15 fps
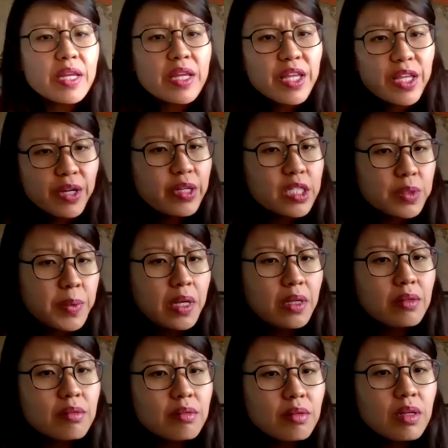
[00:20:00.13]
here as
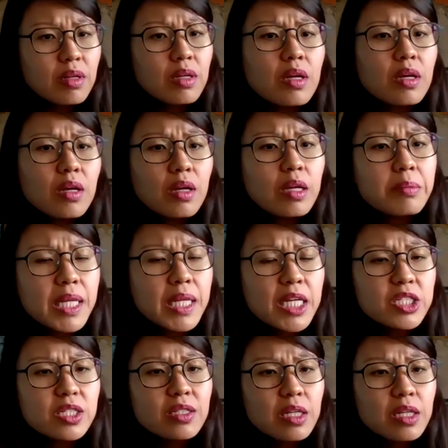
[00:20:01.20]
well in Malaysia,